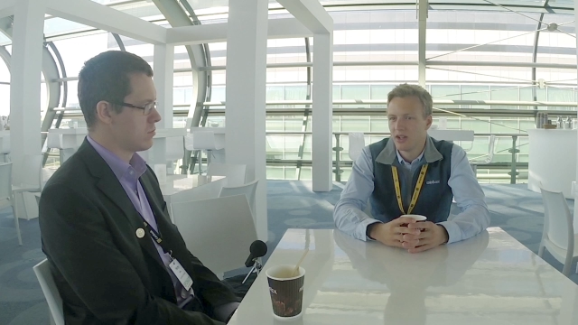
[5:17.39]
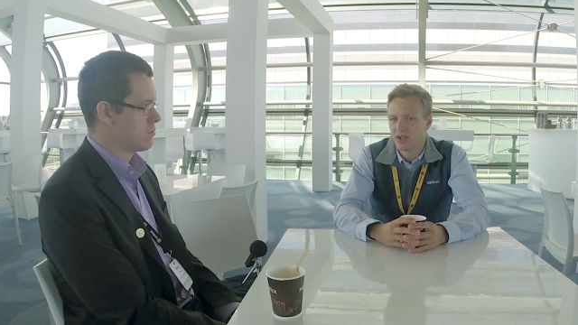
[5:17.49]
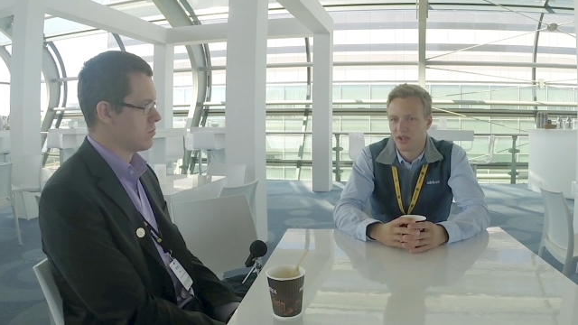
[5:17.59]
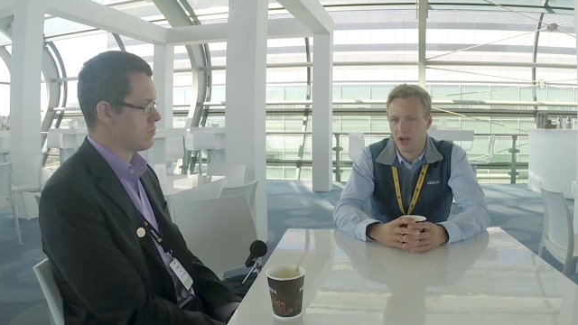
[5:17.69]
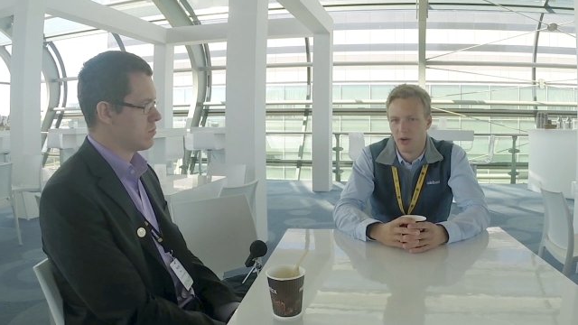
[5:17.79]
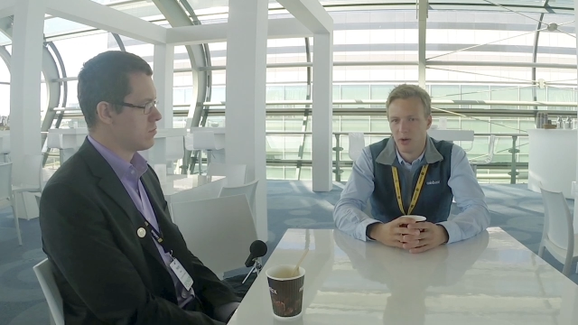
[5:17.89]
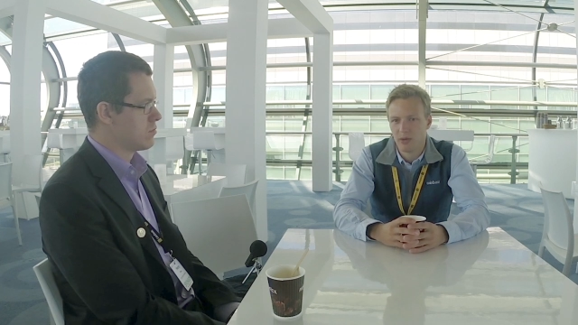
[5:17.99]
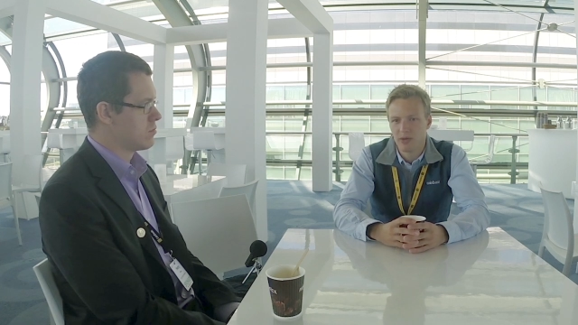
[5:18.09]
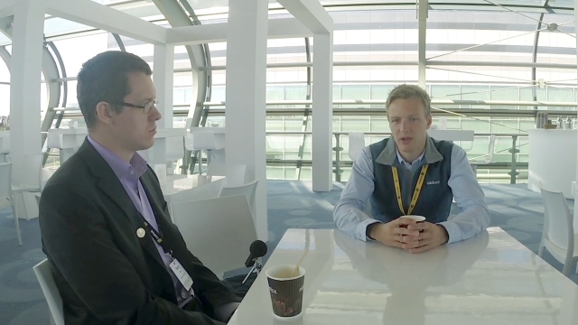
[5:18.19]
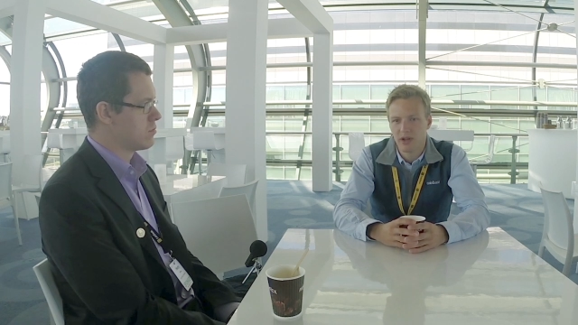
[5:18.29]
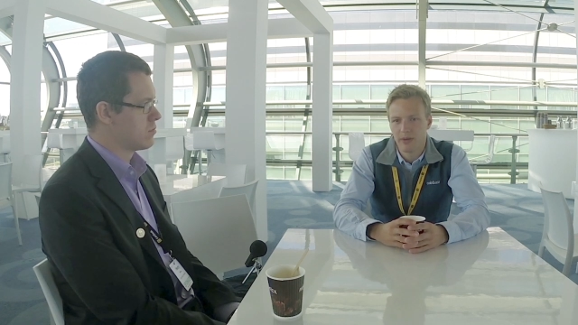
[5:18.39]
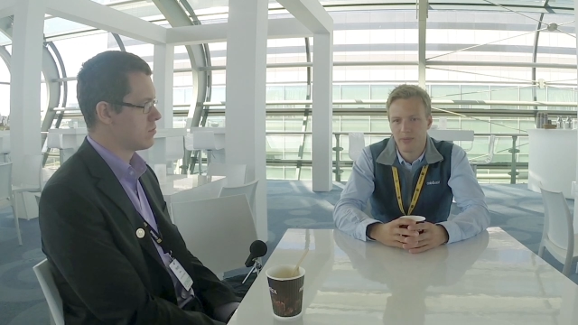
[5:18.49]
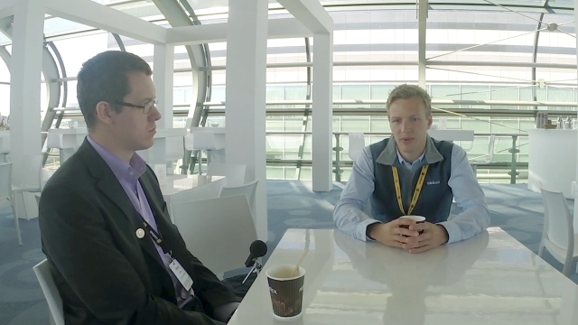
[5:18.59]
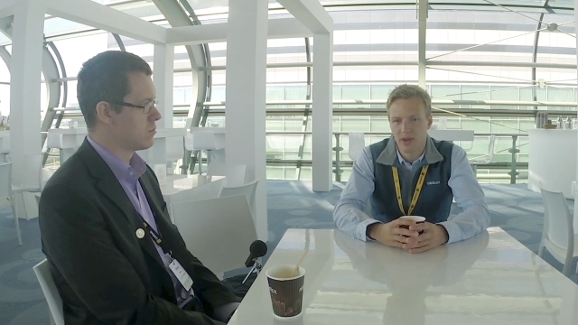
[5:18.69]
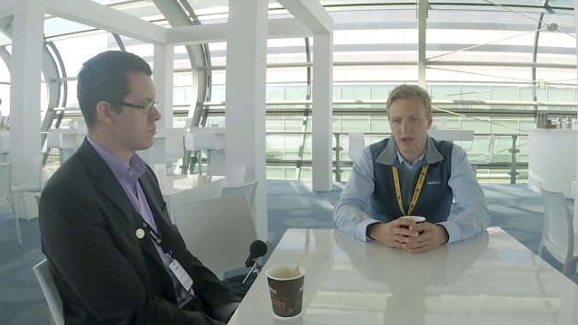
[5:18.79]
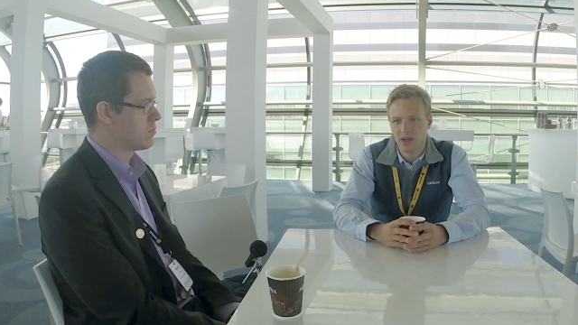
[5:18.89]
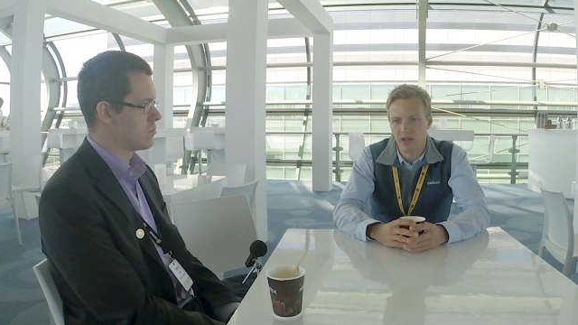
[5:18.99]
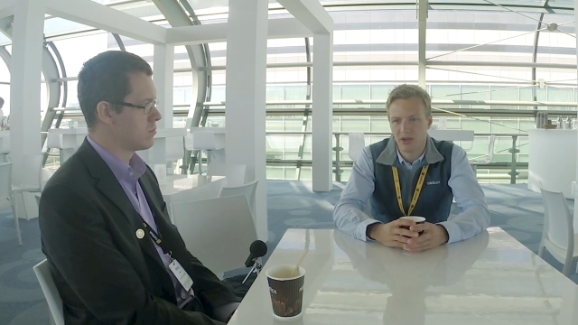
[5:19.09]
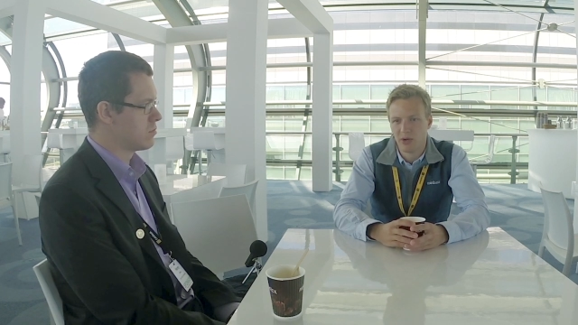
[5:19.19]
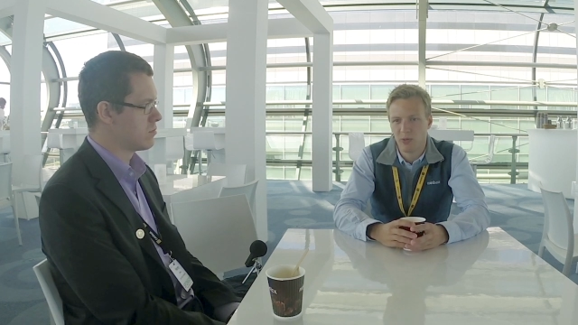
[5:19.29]
Speaker 1: So,
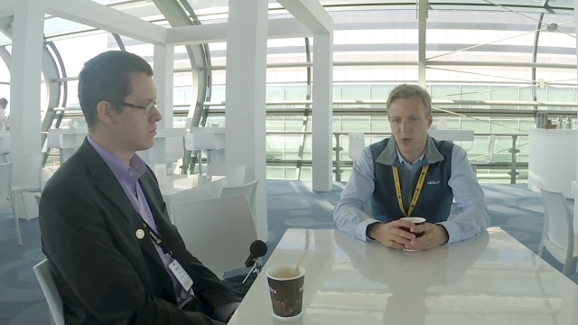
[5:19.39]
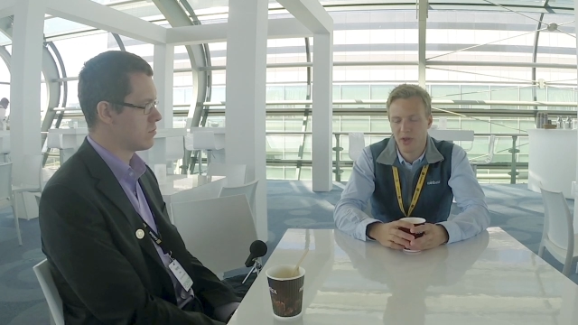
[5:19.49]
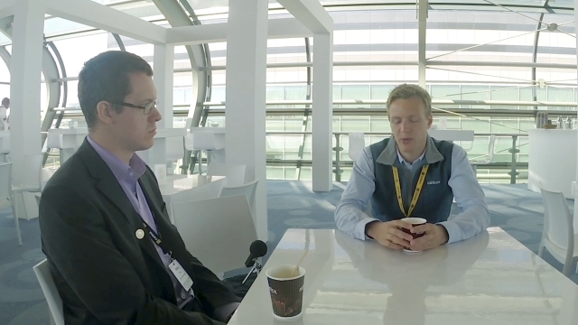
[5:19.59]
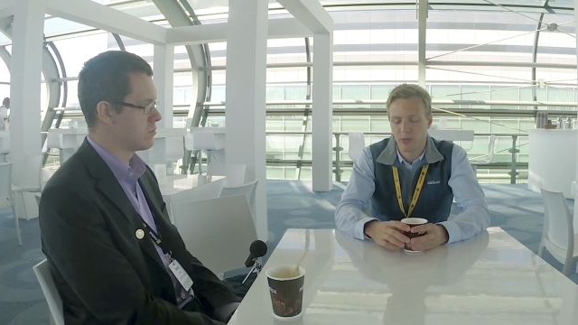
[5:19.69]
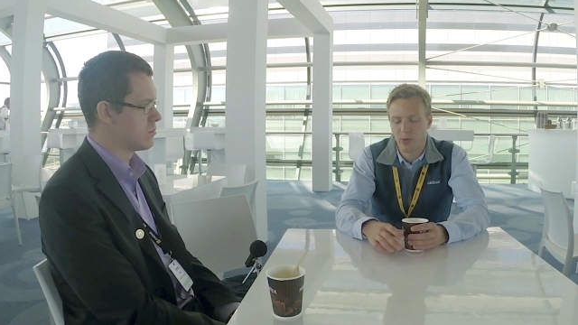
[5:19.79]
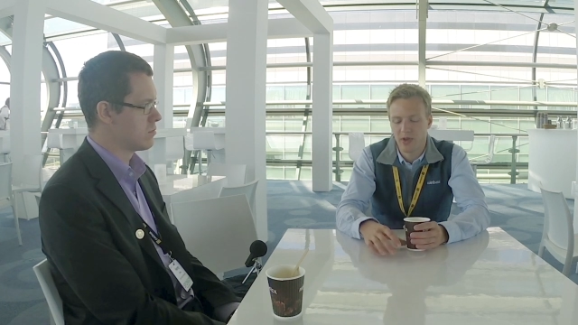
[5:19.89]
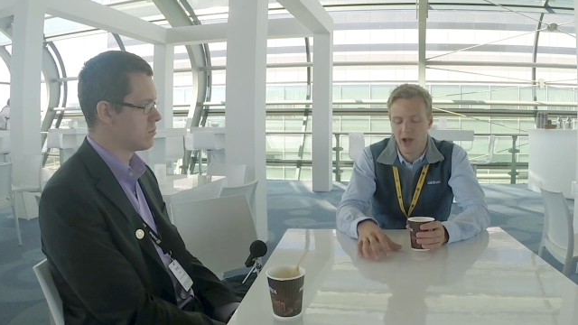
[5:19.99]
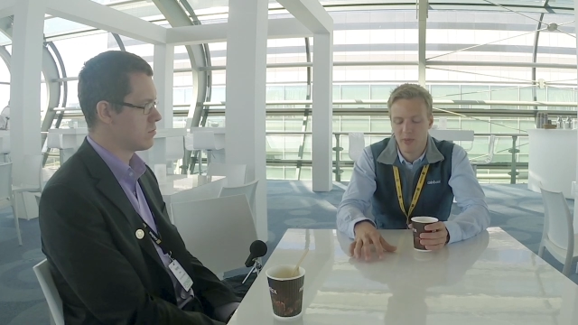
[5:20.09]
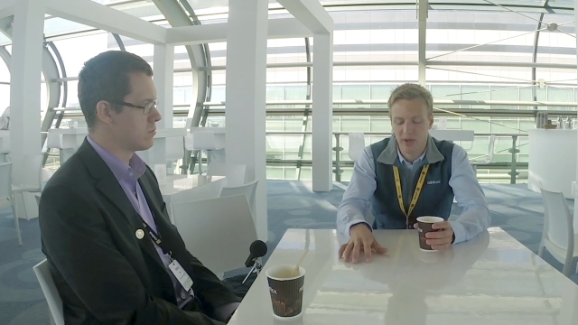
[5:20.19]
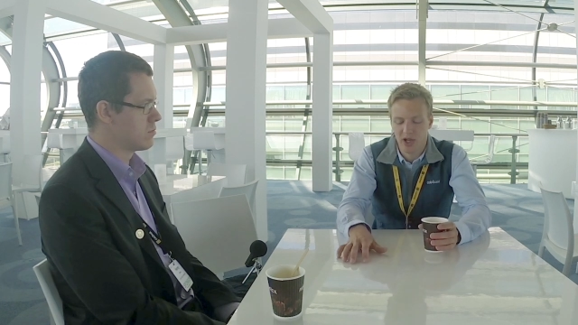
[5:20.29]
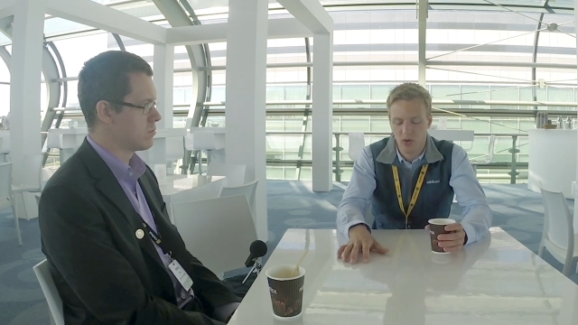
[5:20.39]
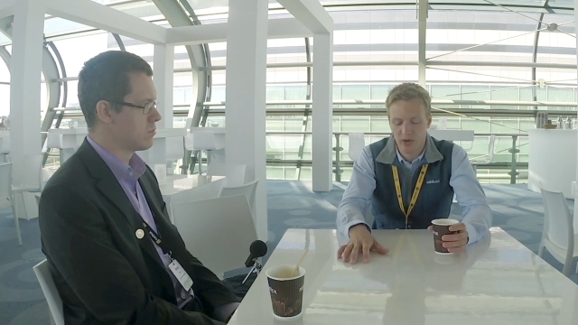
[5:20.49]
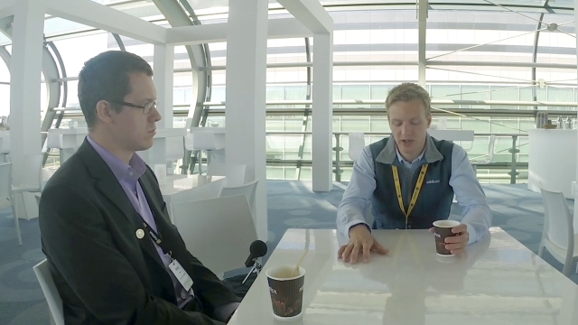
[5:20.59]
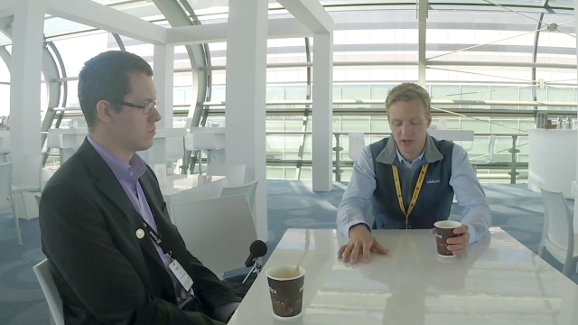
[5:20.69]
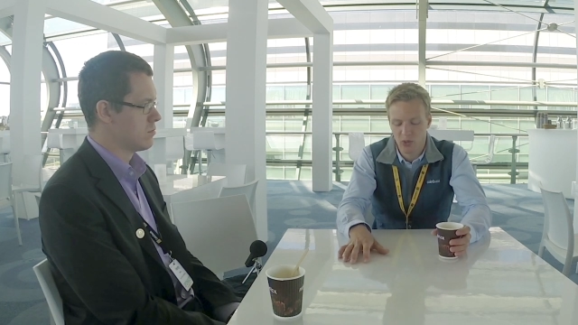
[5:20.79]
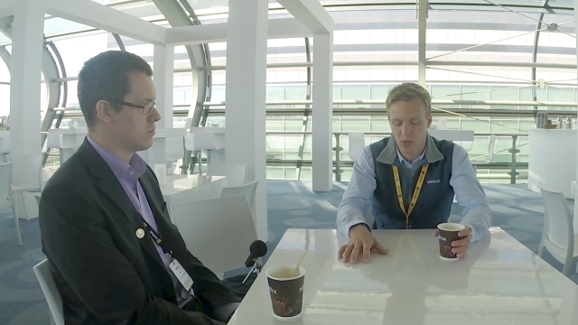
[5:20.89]
you know, with without Bitcoin,